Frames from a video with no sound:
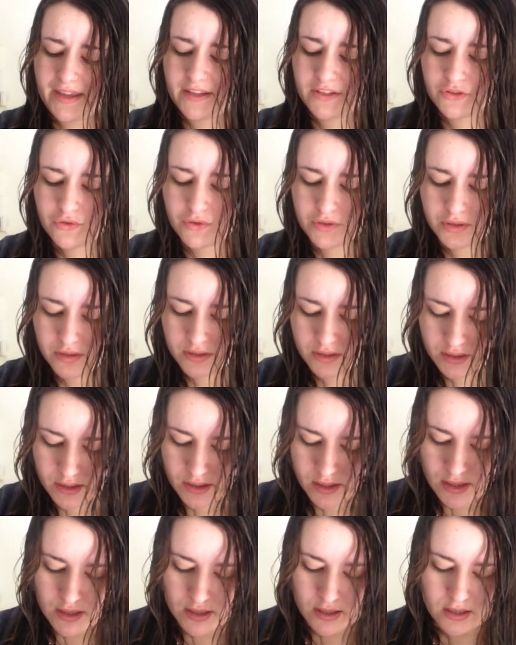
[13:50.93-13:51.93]
entered
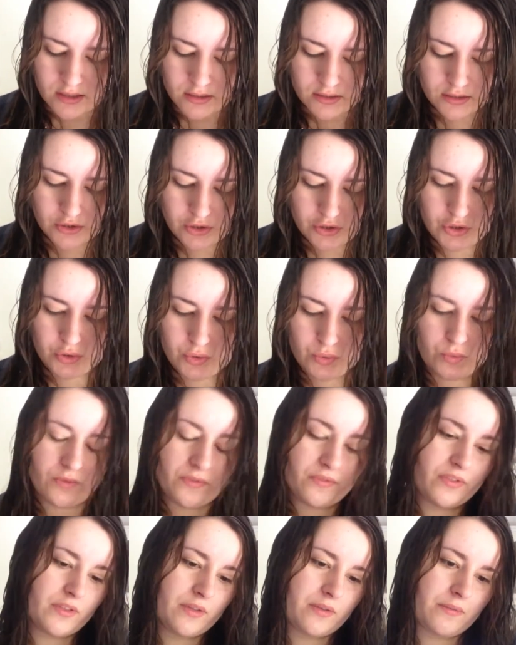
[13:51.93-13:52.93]
the two
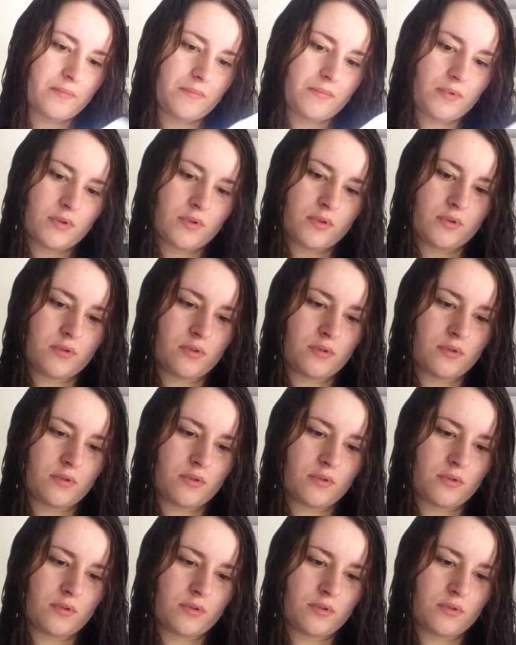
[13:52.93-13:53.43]
of them.